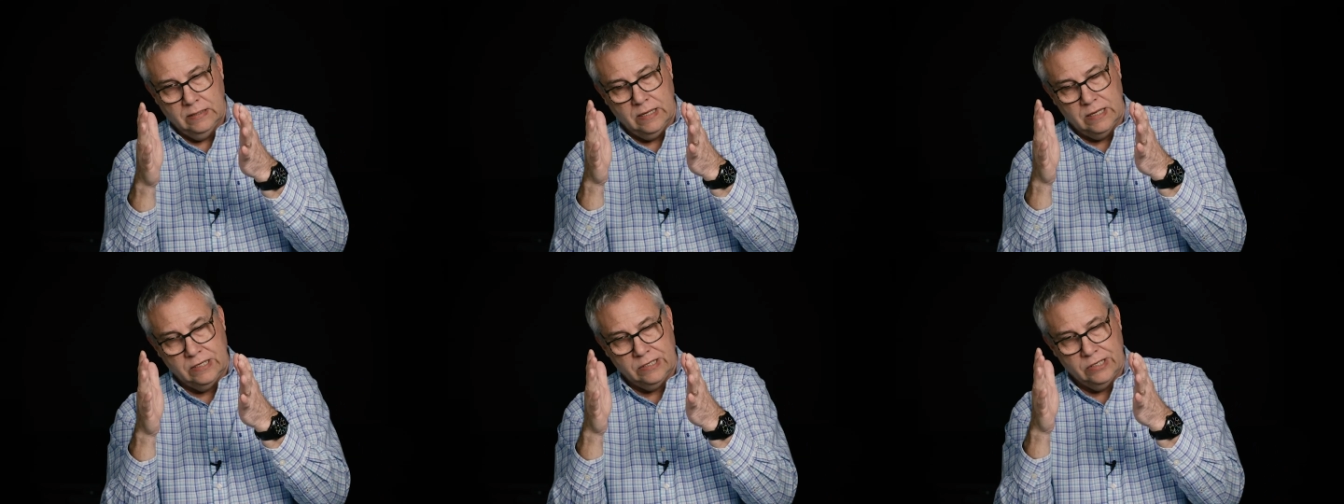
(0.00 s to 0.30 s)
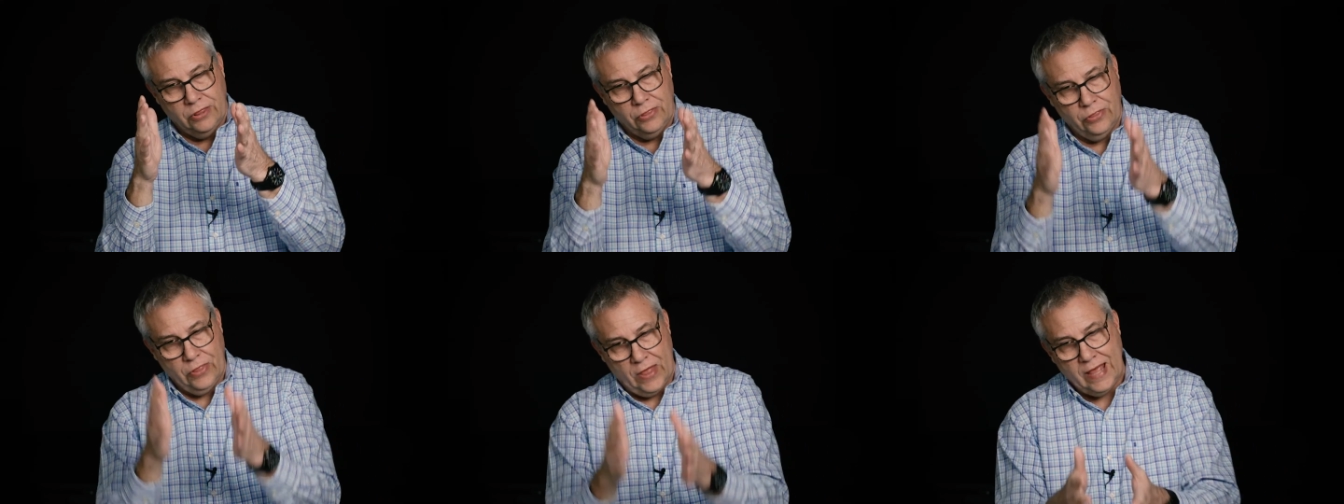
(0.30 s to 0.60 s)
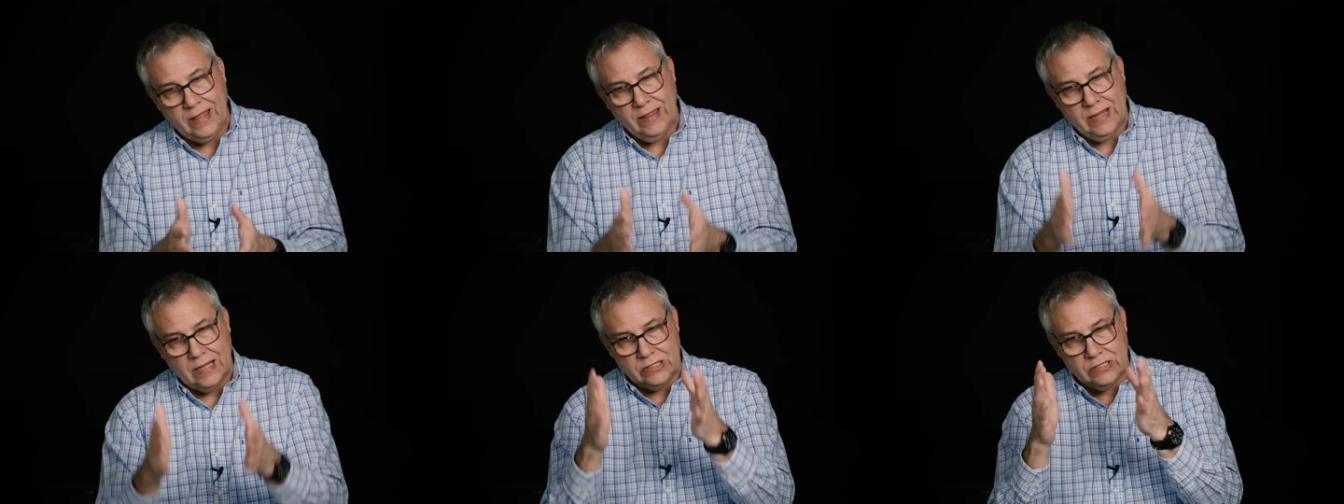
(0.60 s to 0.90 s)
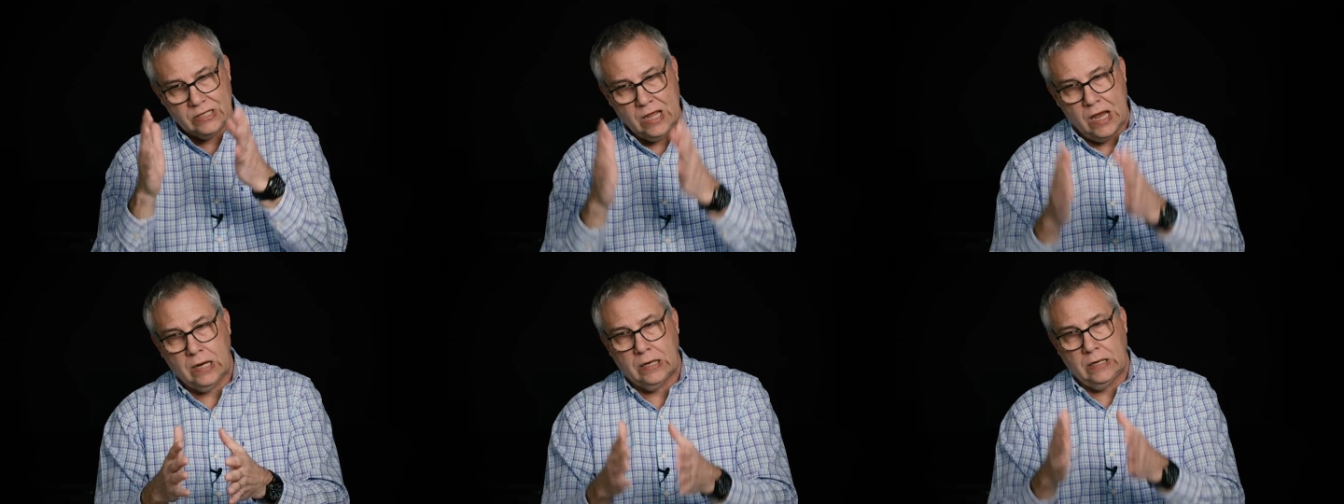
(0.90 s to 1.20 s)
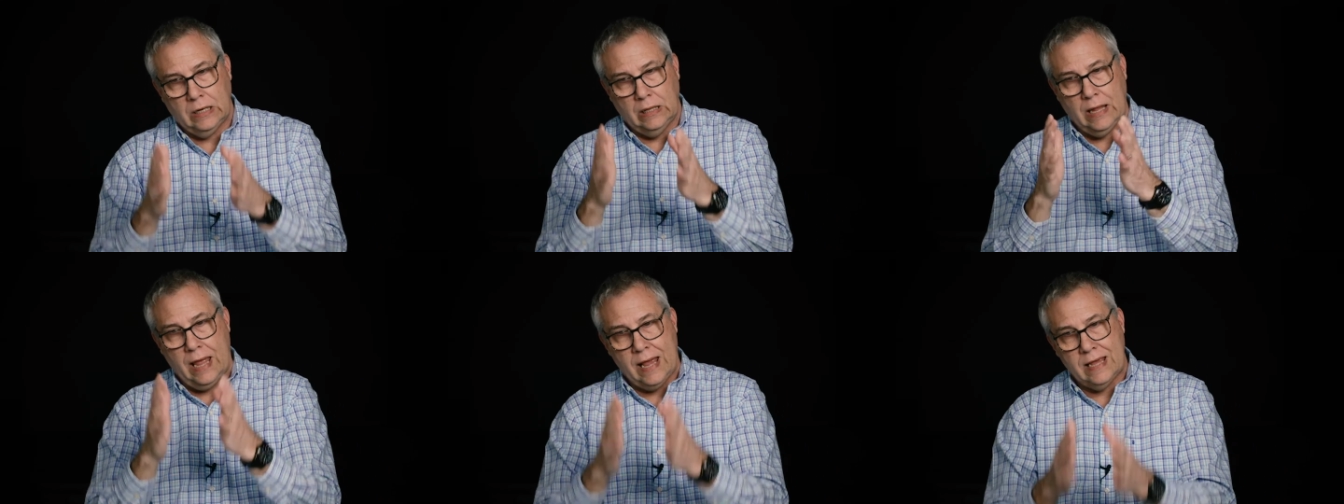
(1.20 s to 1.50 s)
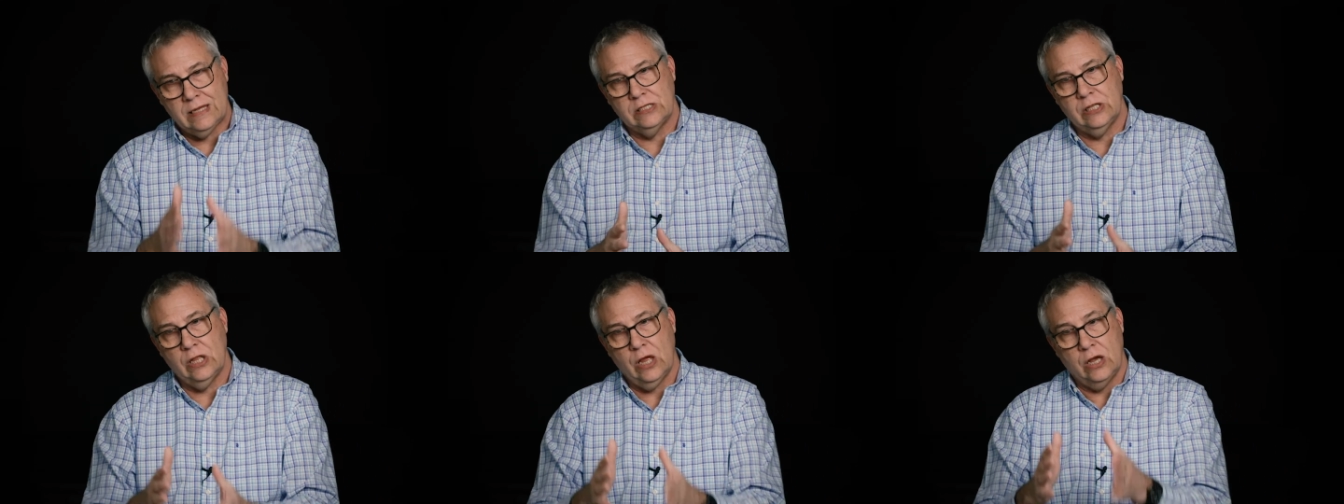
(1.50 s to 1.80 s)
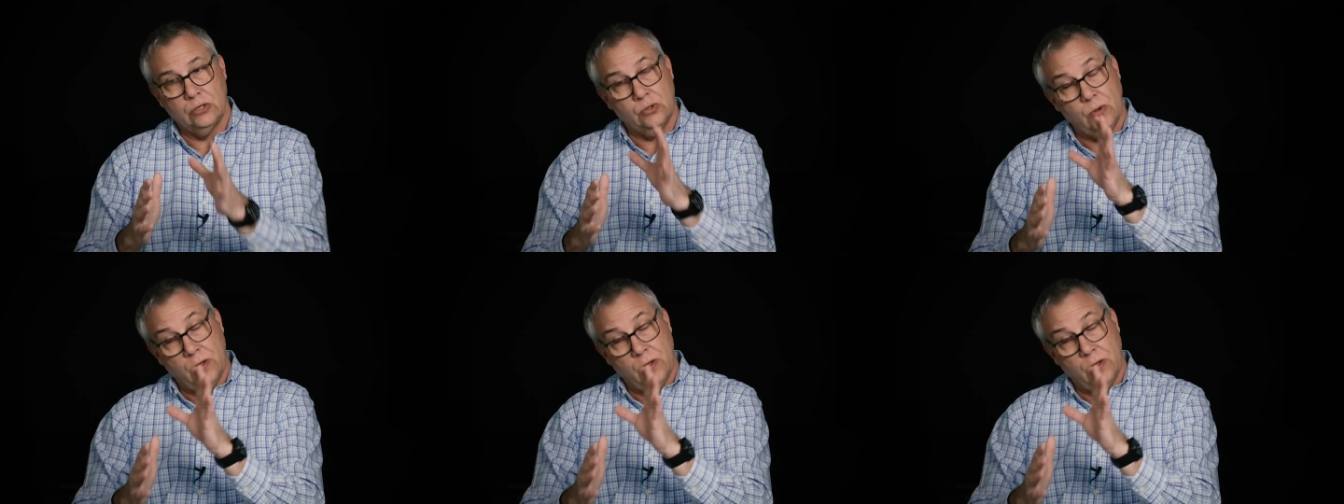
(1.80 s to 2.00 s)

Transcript: this thing that's not going to last long.